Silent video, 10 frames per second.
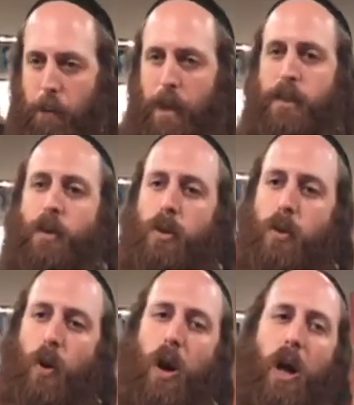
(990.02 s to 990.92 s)
But to
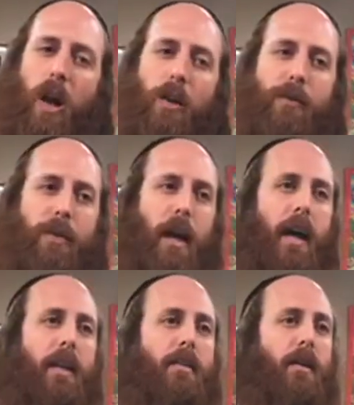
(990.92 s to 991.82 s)
do all of
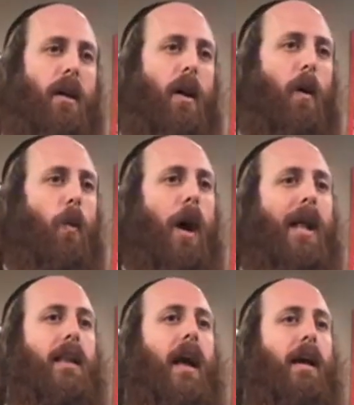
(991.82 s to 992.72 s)
that
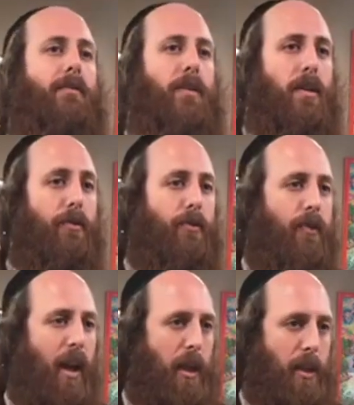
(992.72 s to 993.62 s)
while having
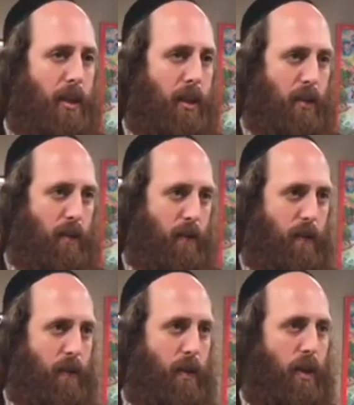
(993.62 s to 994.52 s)
faith
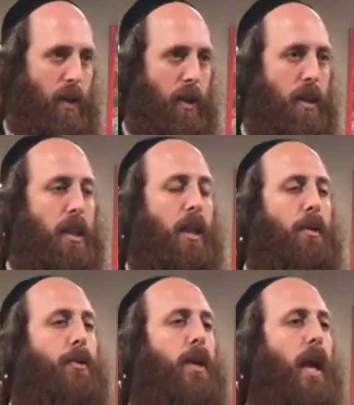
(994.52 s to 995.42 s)
that the
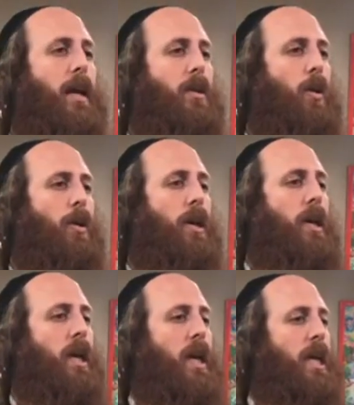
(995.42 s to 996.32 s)
Creator,
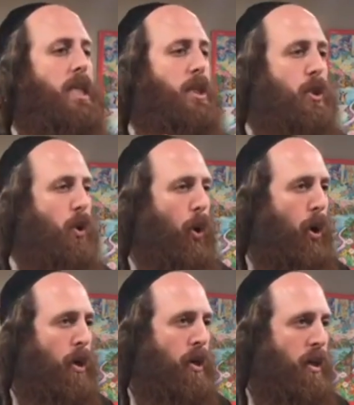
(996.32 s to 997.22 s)
He is
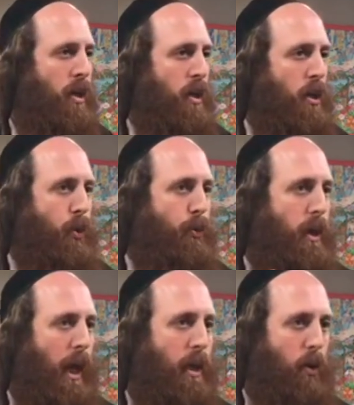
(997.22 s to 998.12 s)
your
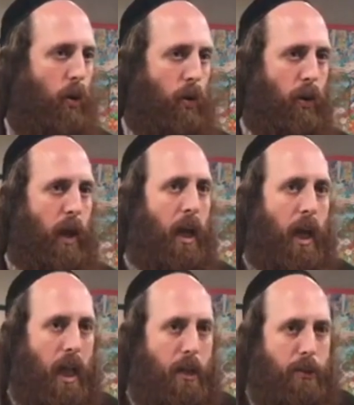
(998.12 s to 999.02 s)
Creator.
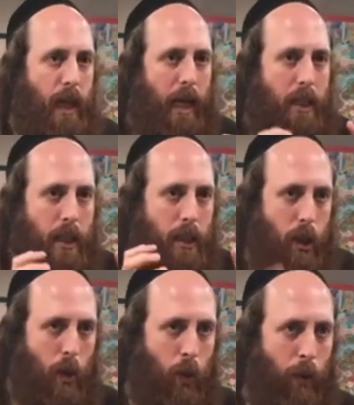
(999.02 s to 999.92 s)
He created
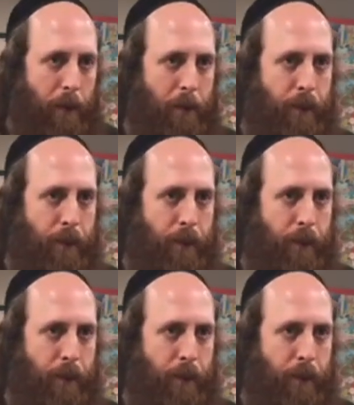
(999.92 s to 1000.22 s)
you.